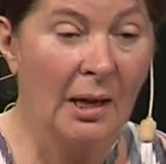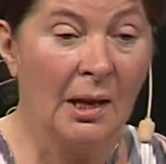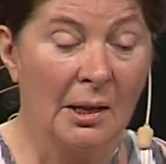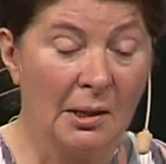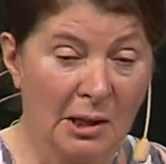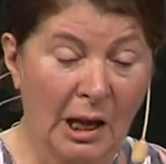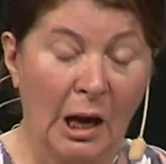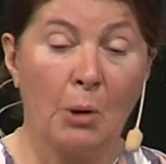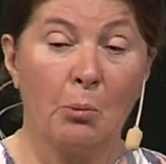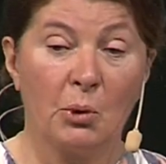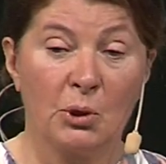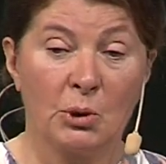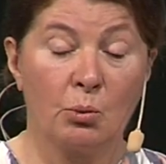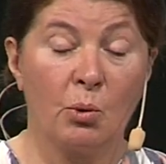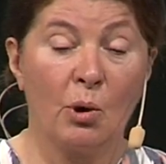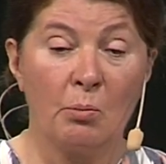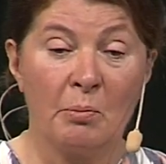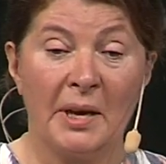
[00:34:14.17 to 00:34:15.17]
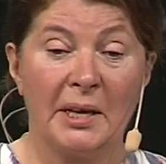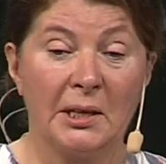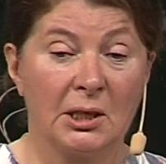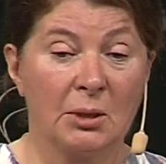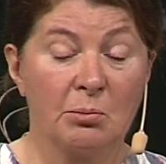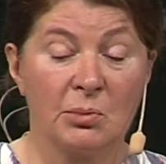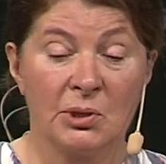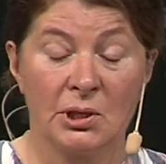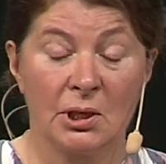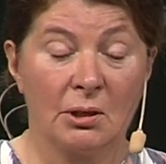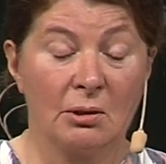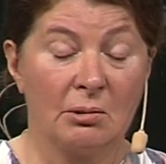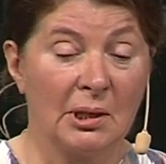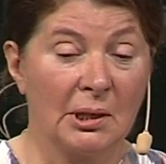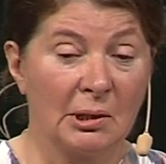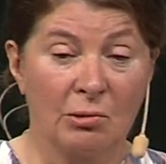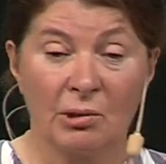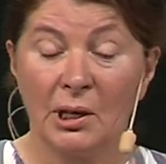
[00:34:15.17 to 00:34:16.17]
That was what made them so
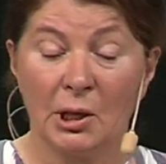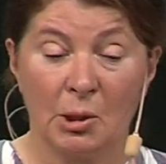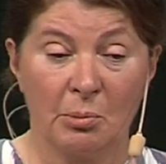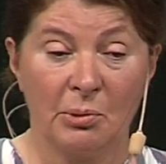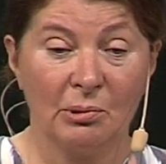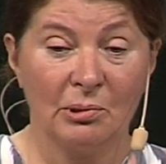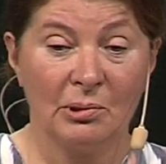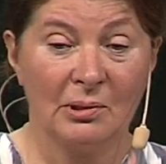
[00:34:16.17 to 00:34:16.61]
incredible.